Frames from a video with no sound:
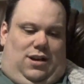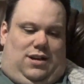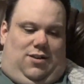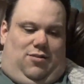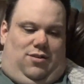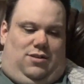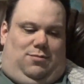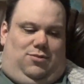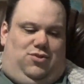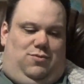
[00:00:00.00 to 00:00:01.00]
counter a
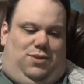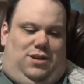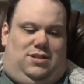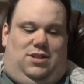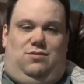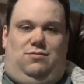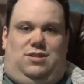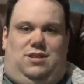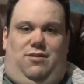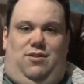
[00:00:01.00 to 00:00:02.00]
double suplex into a
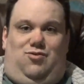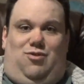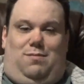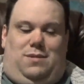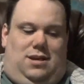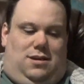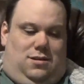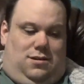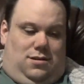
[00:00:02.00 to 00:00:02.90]
stereo dropkick.